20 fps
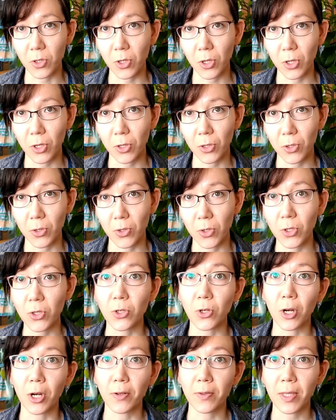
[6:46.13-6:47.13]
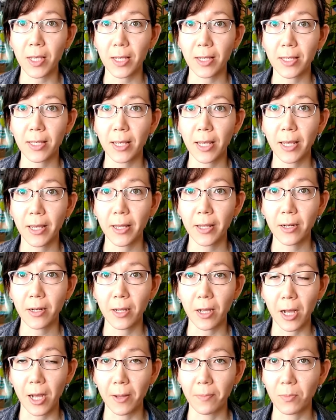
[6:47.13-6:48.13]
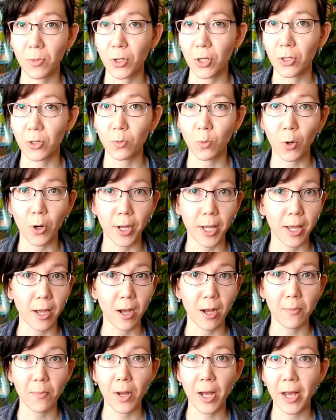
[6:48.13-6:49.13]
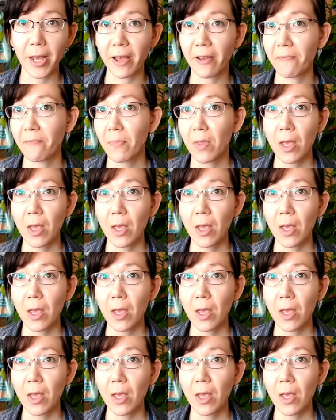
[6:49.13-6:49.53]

to start these in. I'm just working on my